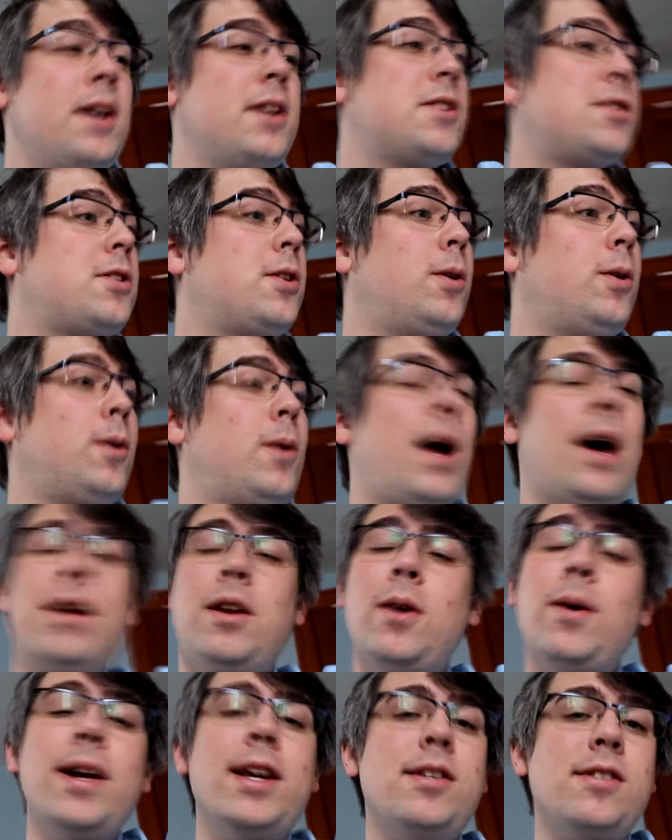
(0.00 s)
So I
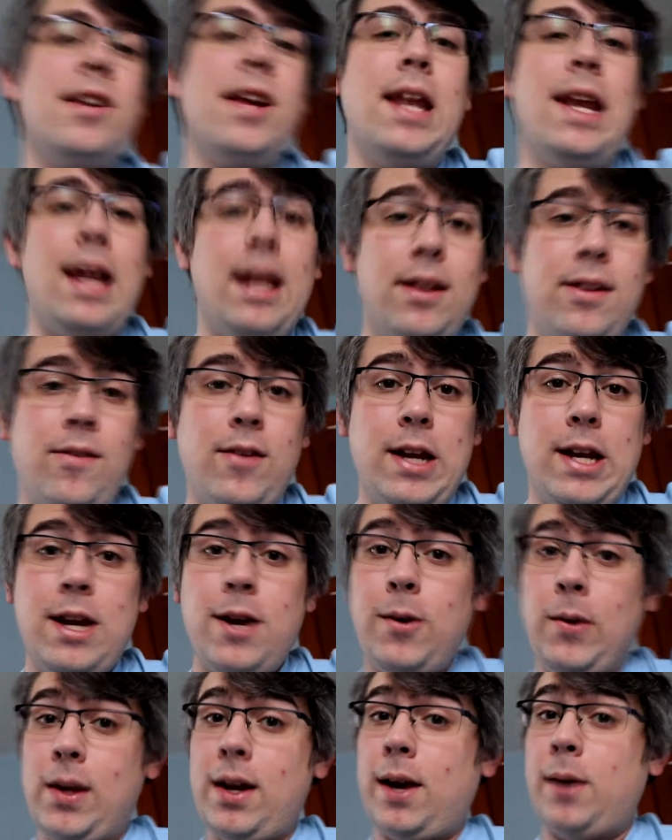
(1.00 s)
know I said in the
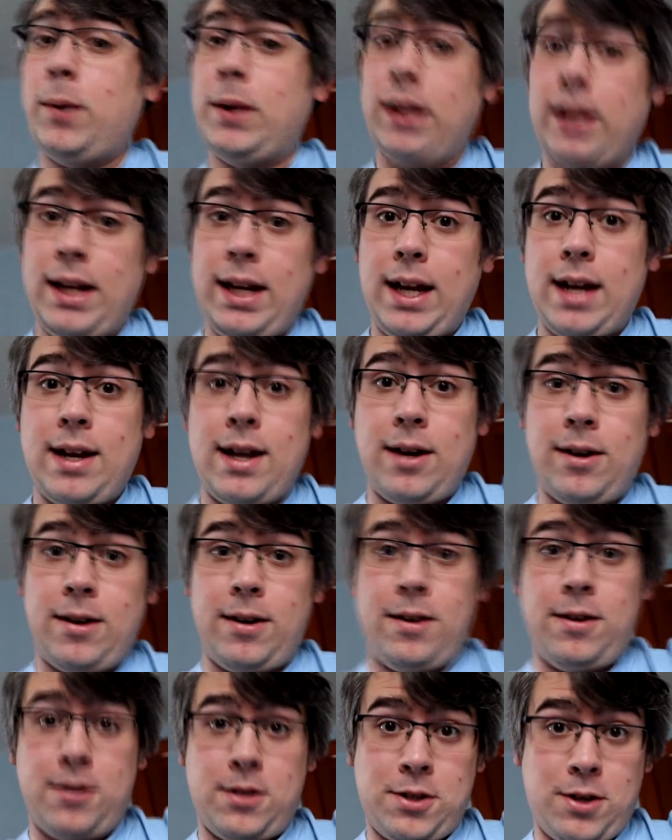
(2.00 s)
video that I would link it down
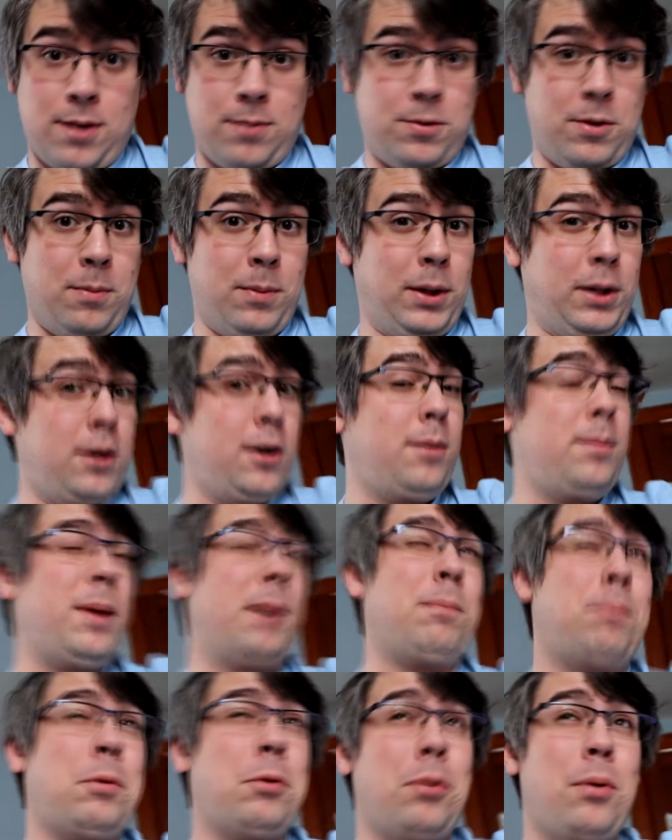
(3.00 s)
in the description below,
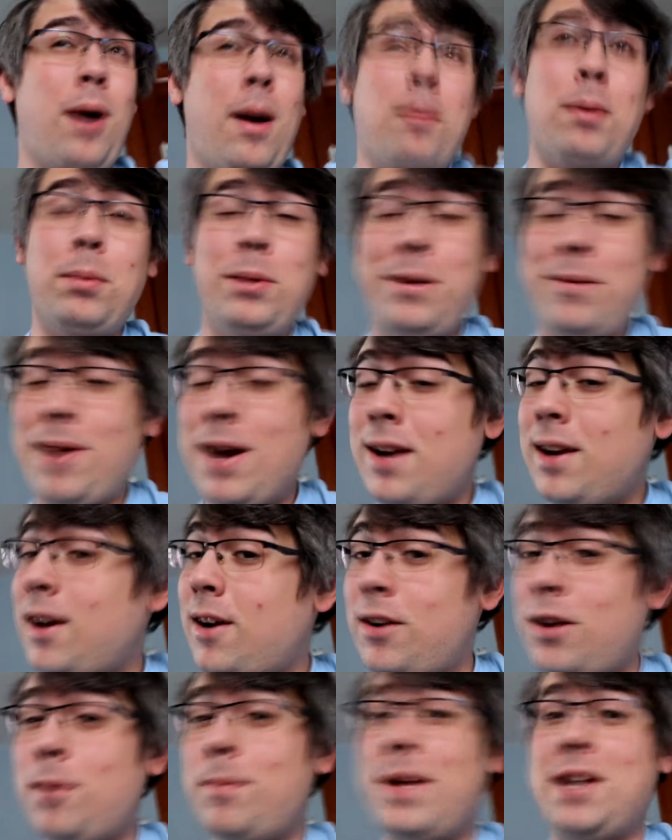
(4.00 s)
but probably right
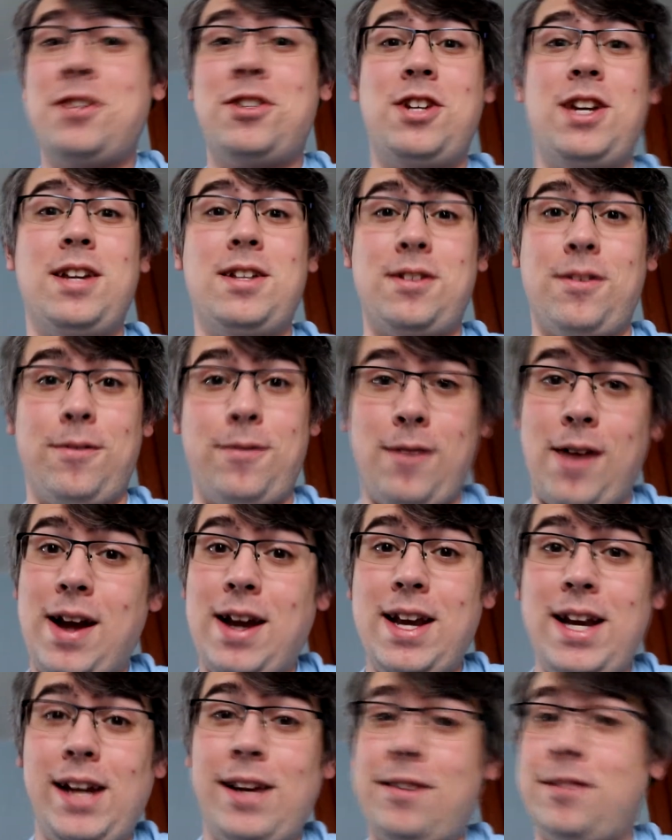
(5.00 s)
now your best chance of
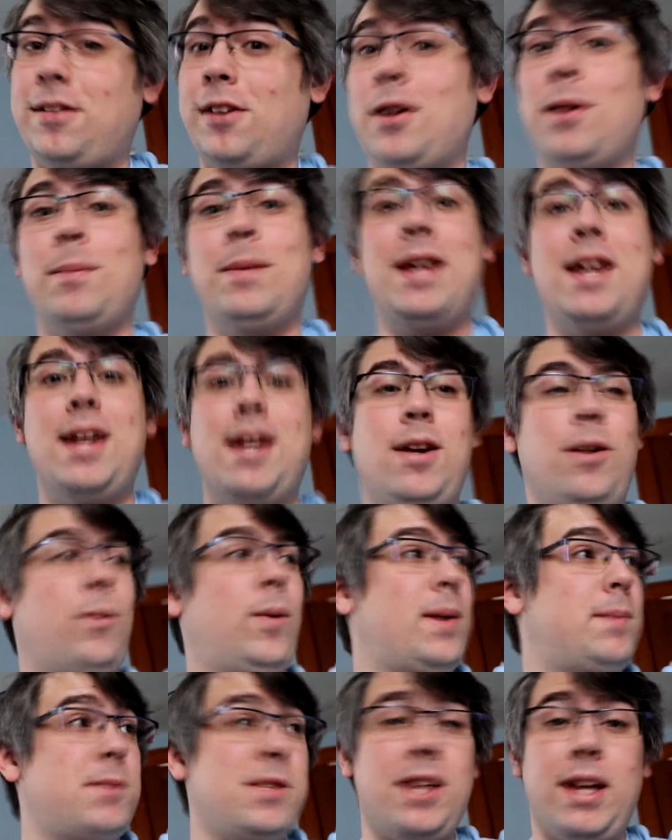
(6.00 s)
finding it is going to be a
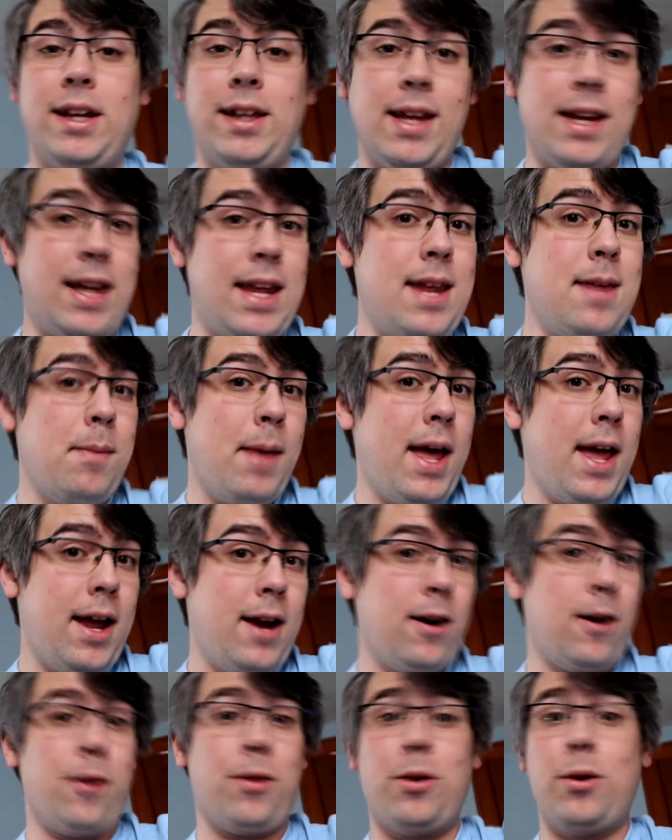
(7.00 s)
website like
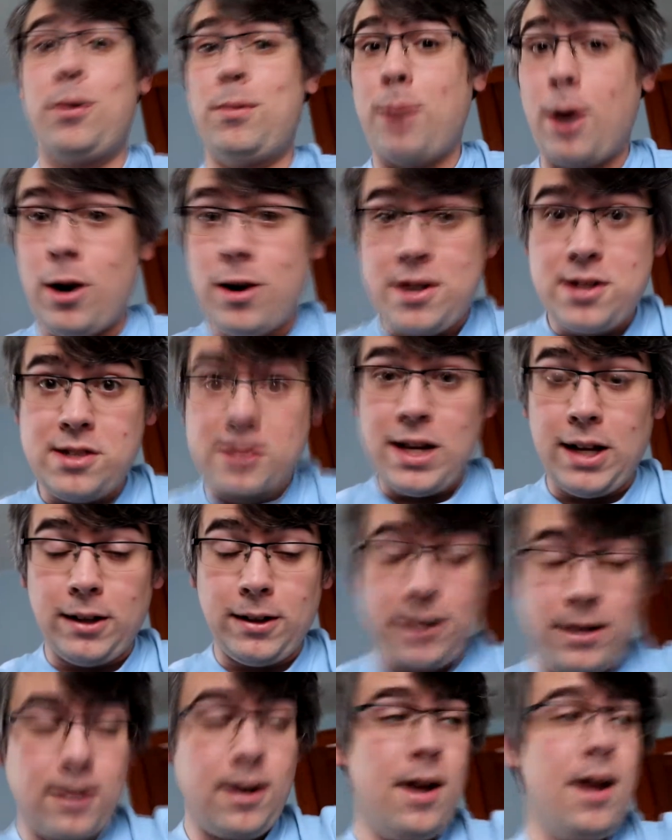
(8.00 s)
eBay or a third party
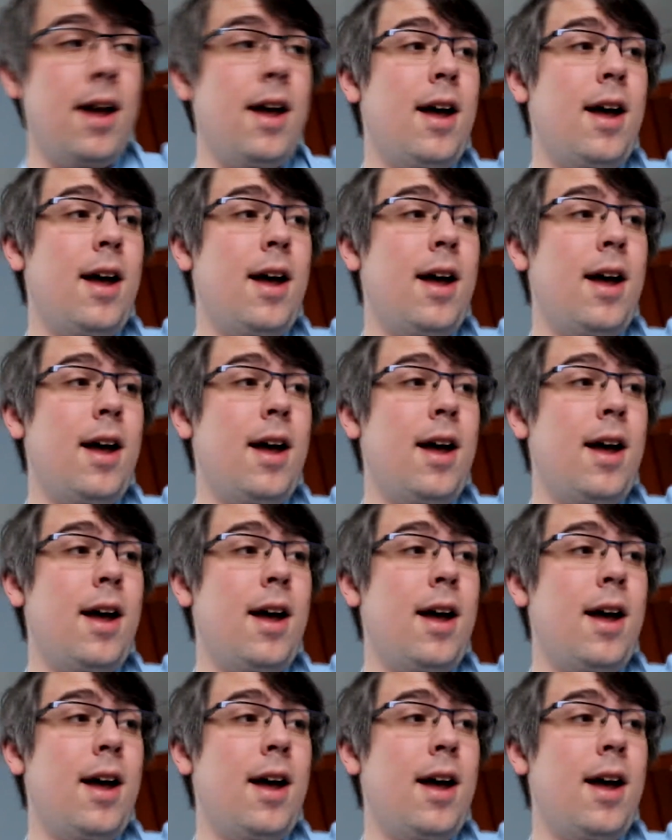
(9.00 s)
seller.